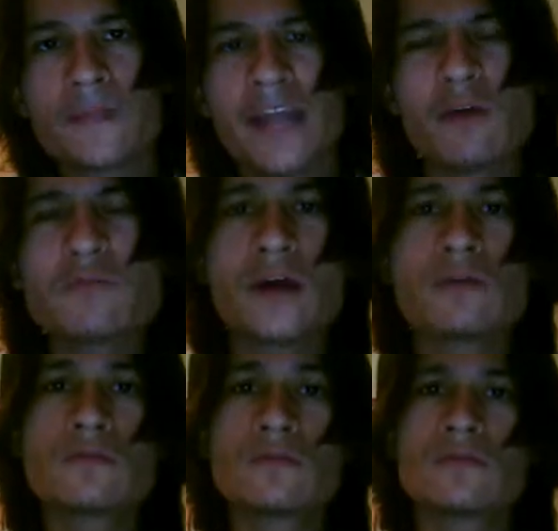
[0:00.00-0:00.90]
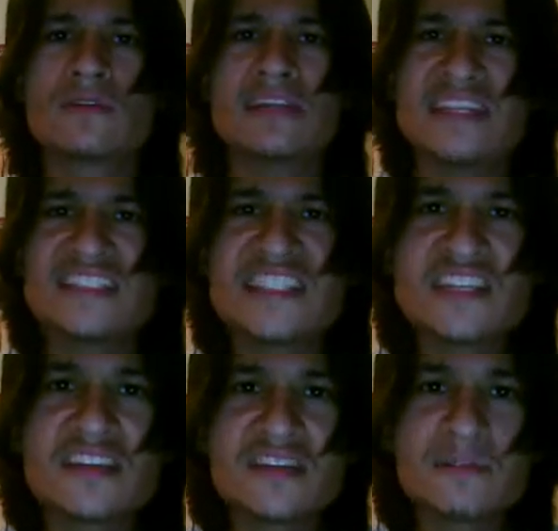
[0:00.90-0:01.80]
I don't know. Is
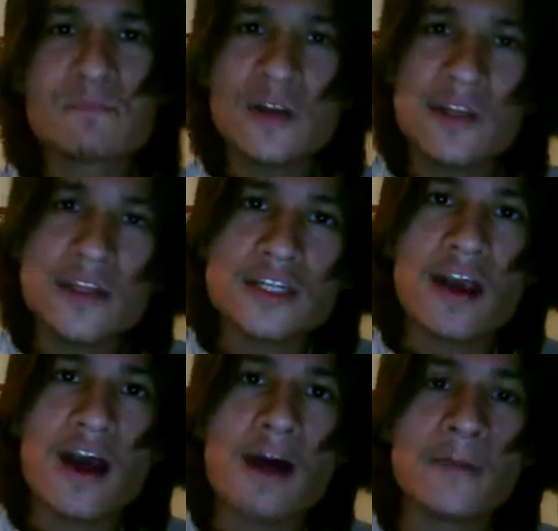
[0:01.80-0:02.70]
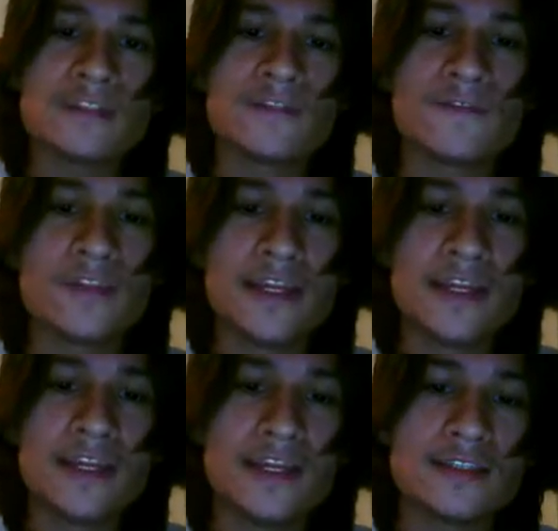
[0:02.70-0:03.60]
it? Put it in the comments if you
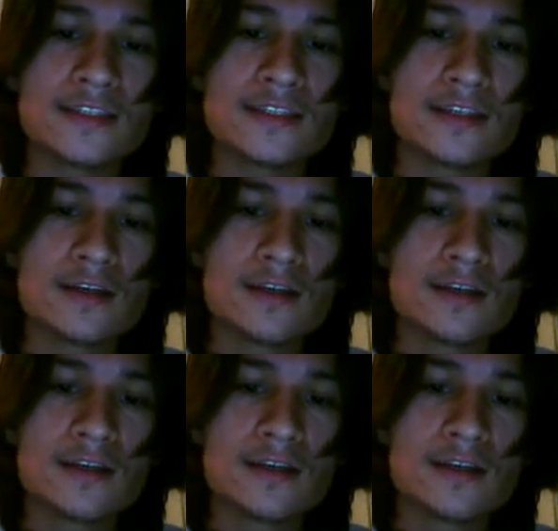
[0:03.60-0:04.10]
think it is.